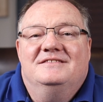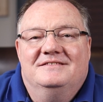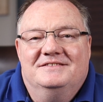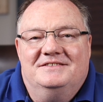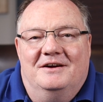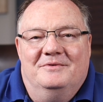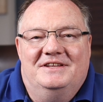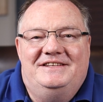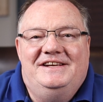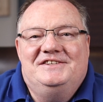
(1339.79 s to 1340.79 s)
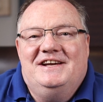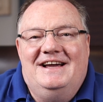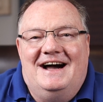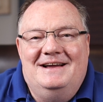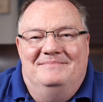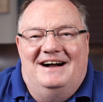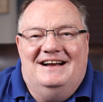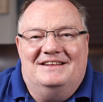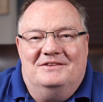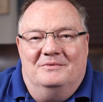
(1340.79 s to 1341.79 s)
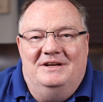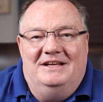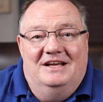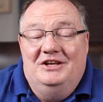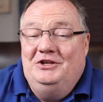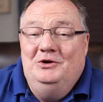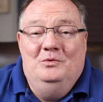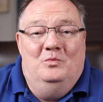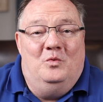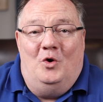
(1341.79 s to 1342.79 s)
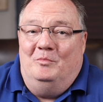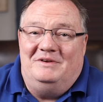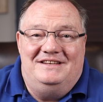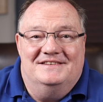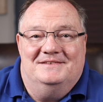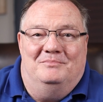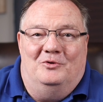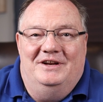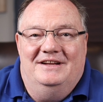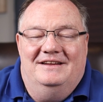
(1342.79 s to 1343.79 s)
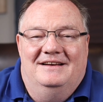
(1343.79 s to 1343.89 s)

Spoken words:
start with the DJI Pocket 3. You won't be disappointed.